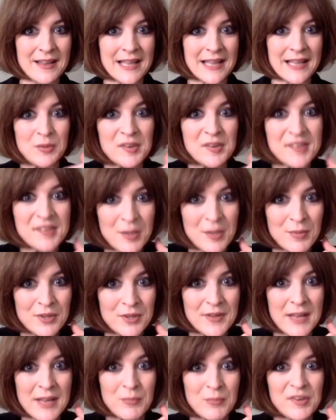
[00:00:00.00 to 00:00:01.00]
like there was
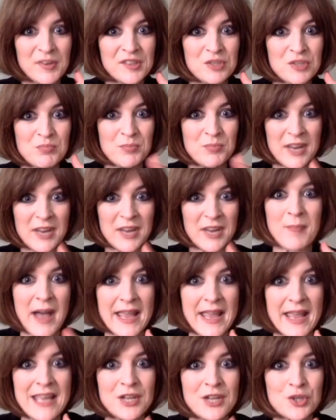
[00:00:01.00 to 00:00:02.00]
someone that was kind of
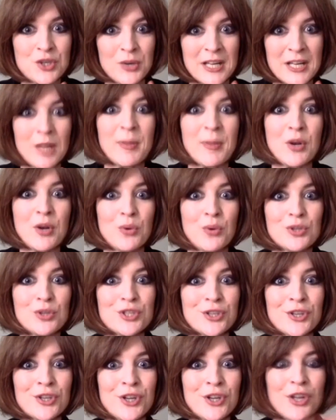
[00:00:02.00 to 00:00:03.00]
my age or a little bit
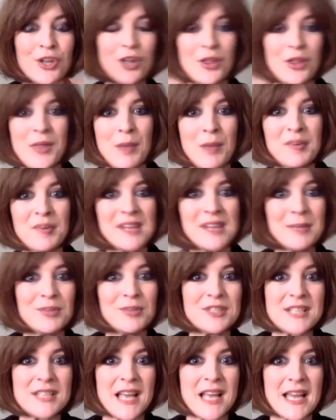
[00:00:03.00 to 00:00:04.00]
older that was
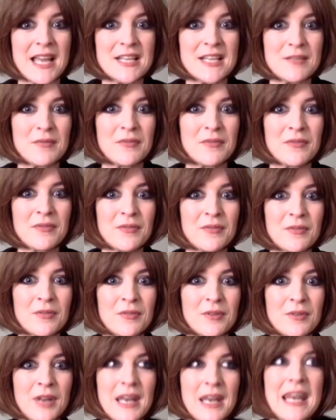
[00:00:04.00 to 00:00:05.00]
able to kind of
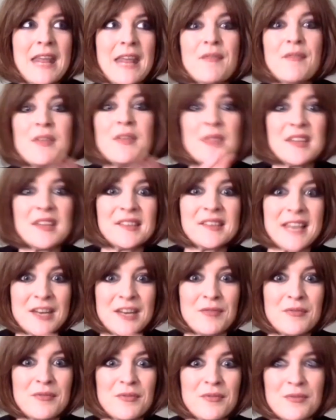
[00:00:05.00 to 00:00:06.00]
live in this
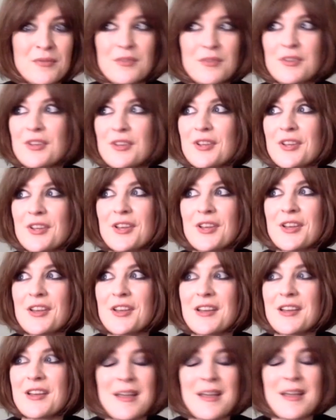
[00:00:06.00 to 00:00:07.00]
kind of
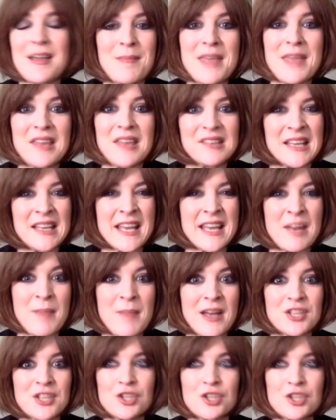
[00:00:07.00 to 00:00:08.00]
amazing kind
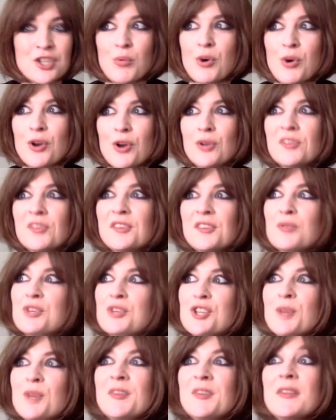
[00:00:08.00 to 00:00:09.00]
of magical world. So
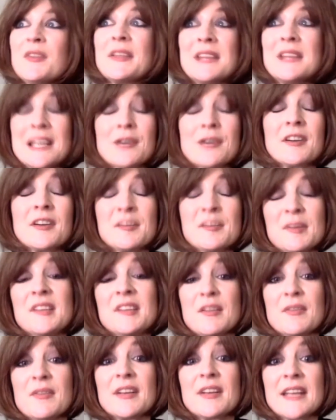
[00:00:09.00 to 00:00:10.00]
in terms of like the Lyric
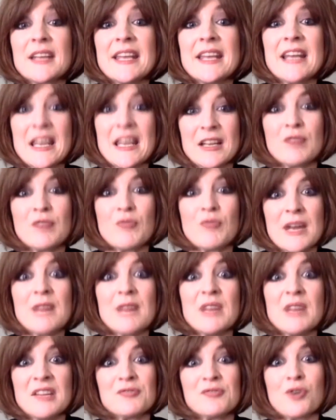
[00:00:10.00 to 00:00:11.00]
specifically, it had like a
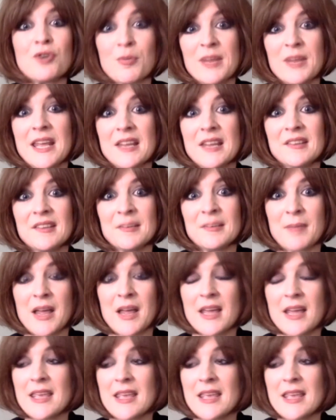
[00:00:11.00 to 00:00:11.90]
really, really strong place in